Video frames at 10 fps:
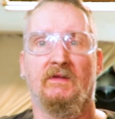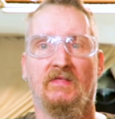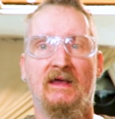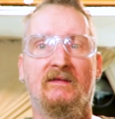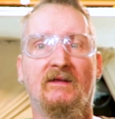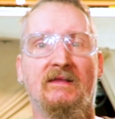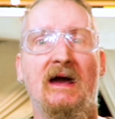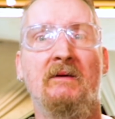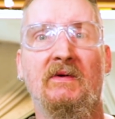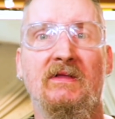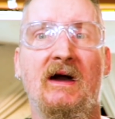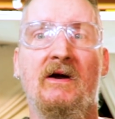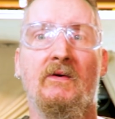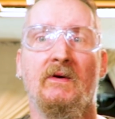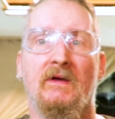Links are down
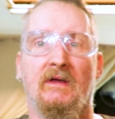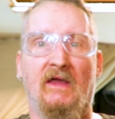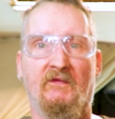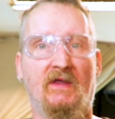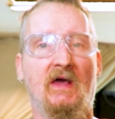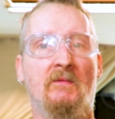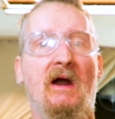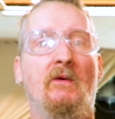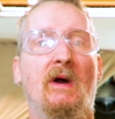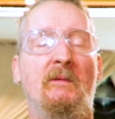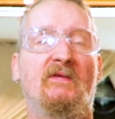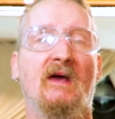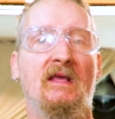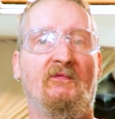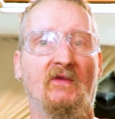below. If you go to my
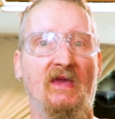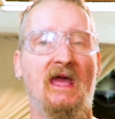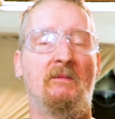website for the